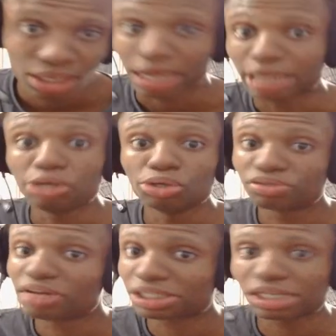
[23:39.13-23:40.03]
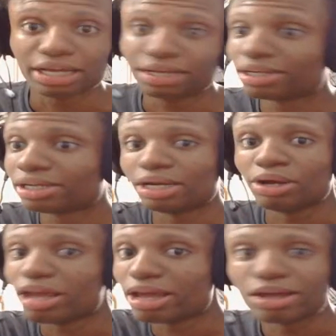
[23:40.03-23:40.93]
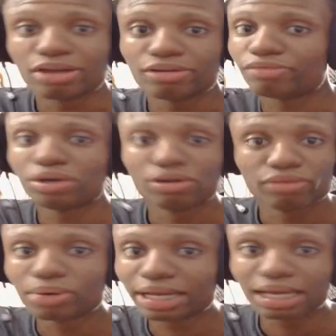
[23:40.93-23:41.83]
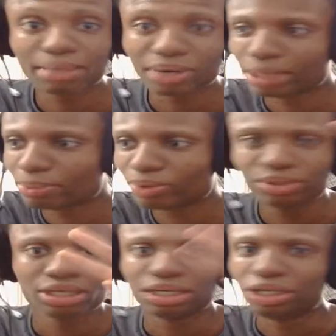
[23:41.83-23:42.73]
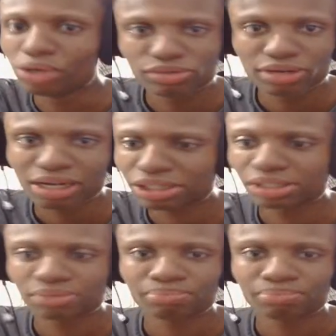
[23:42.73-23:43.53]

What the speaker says: Like newsflash, like if you ever want to get money, bro, newsflash,